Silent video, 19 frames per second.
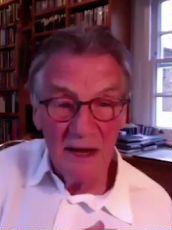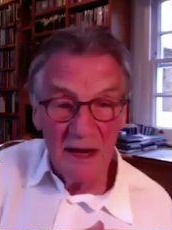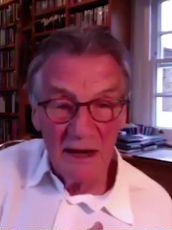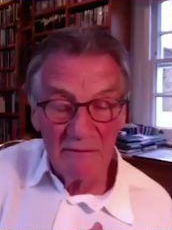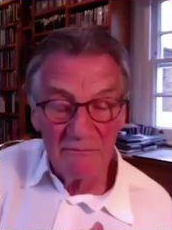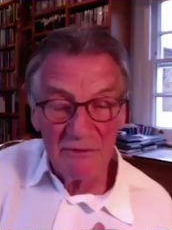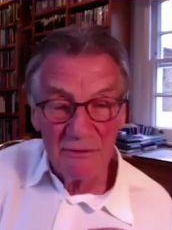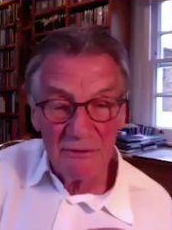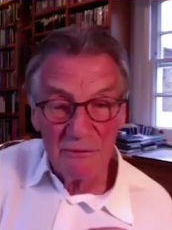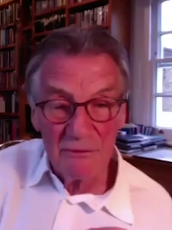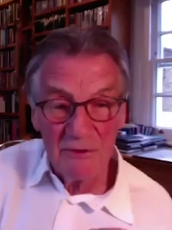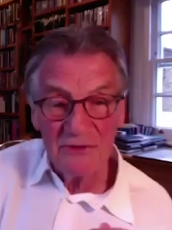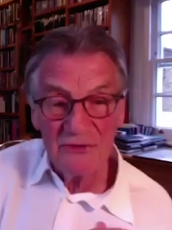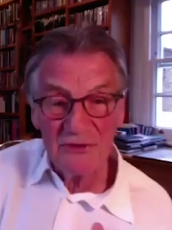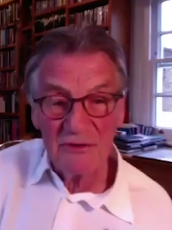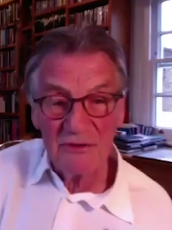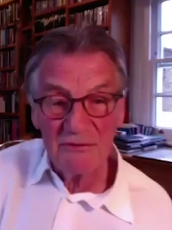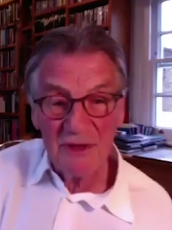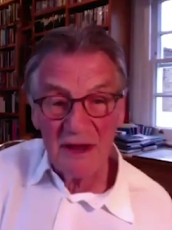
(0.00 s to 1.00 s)
and for the
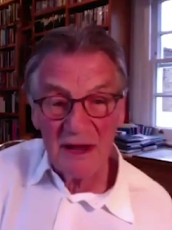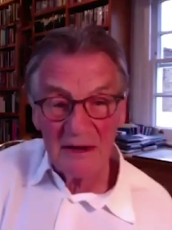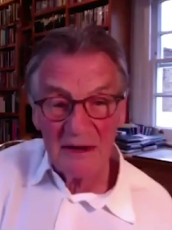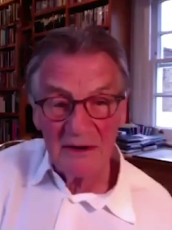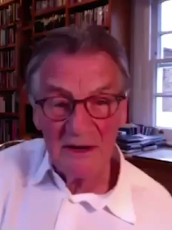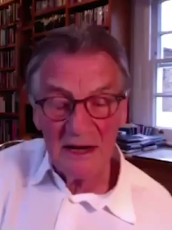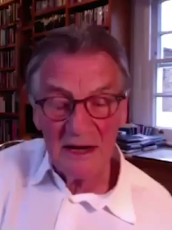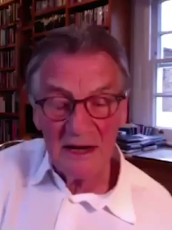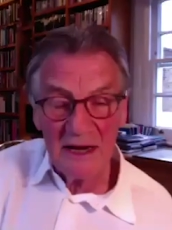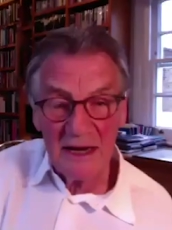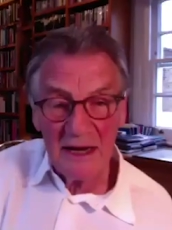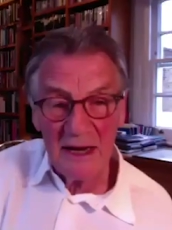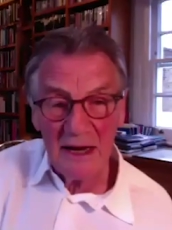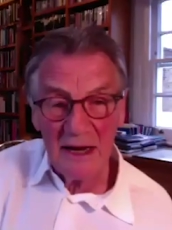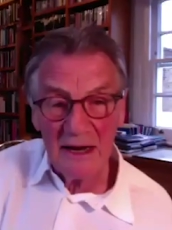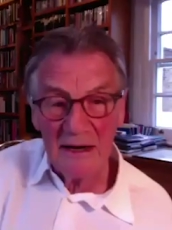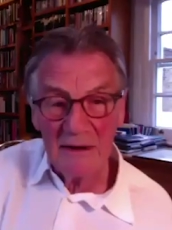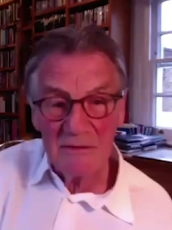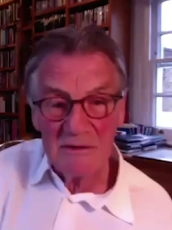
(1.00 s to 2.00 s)
rest of that day,
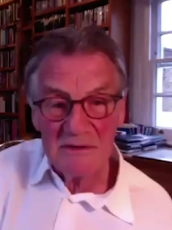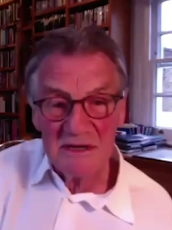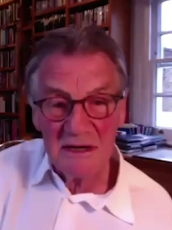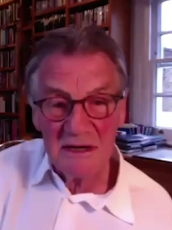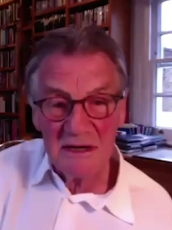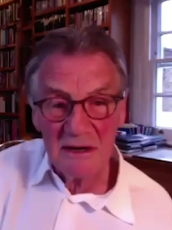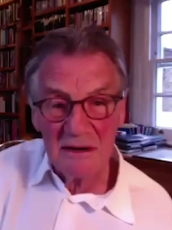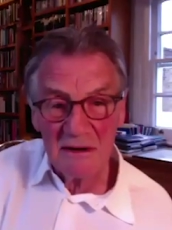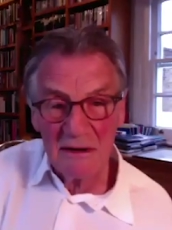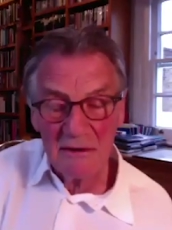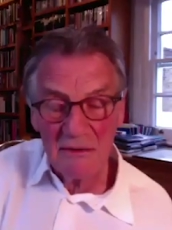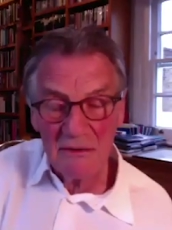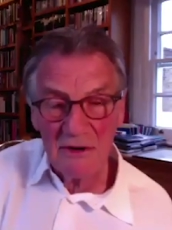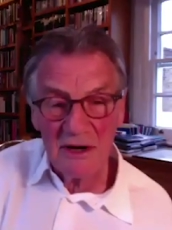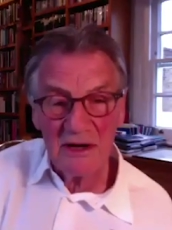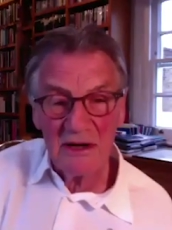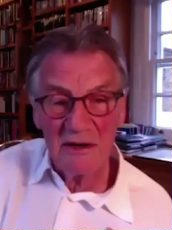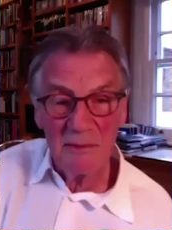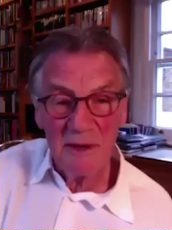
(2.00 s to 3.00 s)
I was
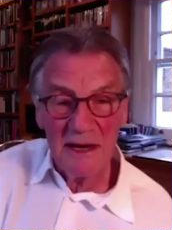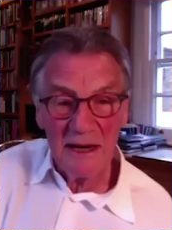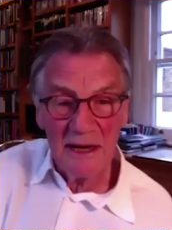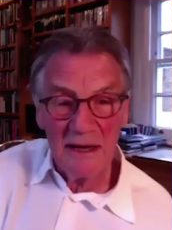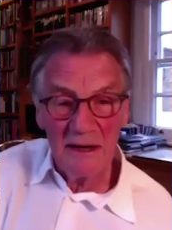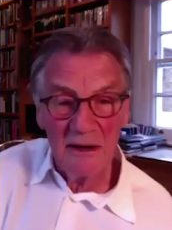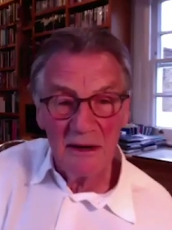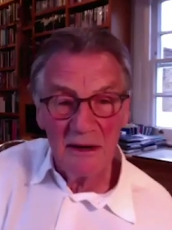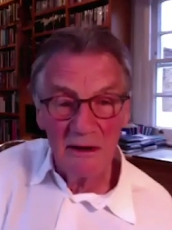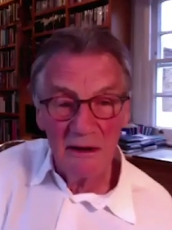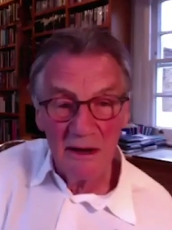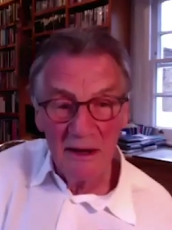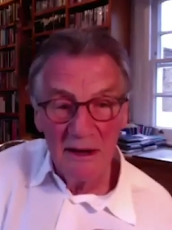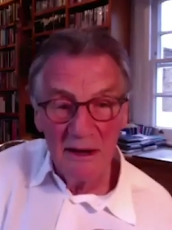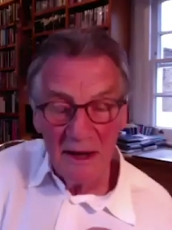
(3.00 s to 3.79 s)
incredibly ill.